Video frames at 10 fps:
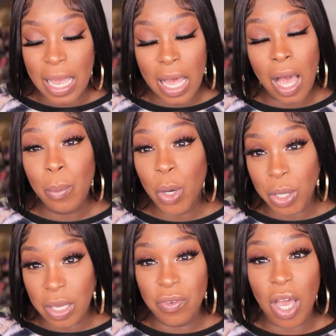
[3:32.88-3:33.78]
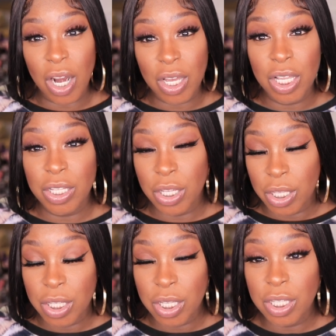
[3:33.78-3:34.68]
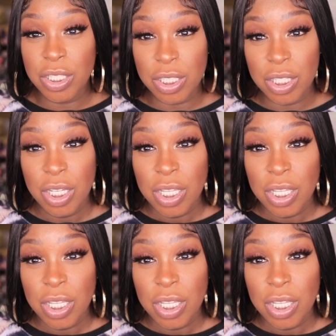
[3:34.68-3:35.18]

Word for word: now, I'm going to give y'all the, the the